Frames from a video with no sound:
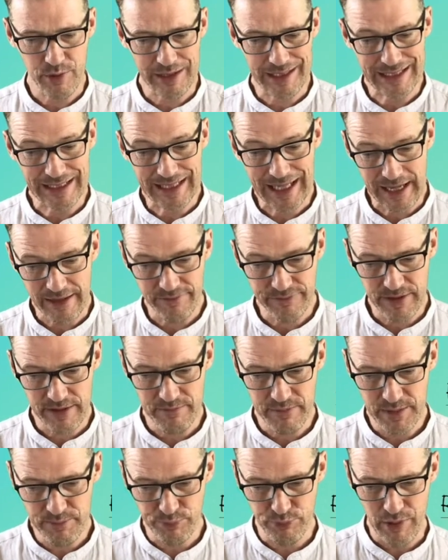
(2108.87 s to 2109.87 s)
when he gave
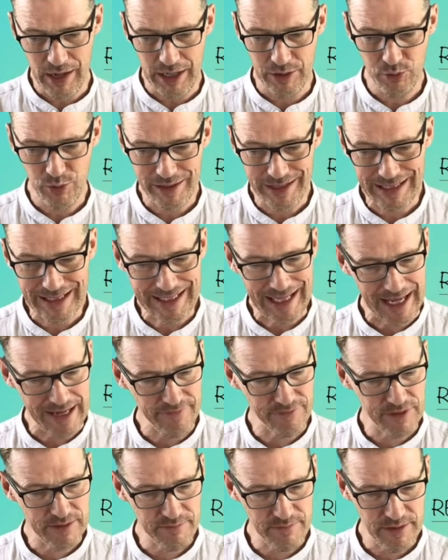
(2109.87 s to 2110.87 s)
them the bread, when he
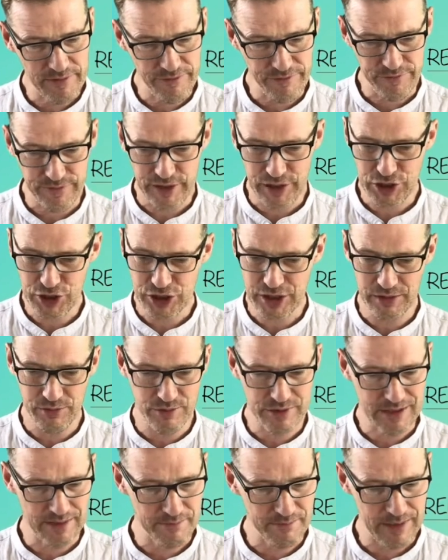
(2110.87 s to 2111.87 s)
gave them the fish, it
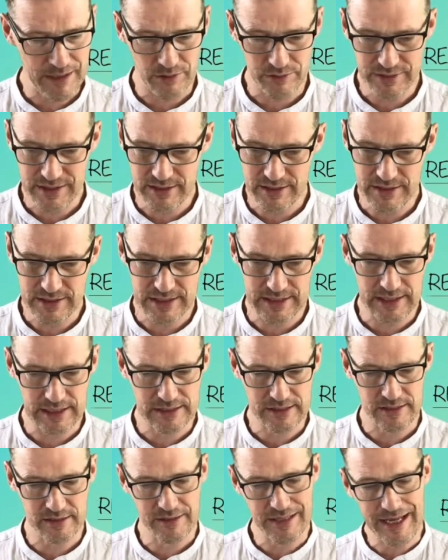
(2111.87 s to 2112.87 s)
was a melting
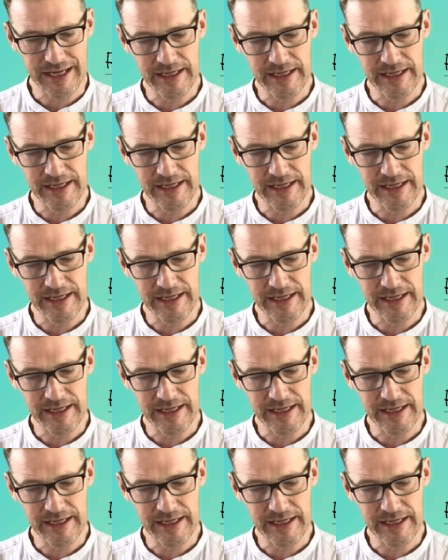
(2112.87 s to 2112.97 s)
season.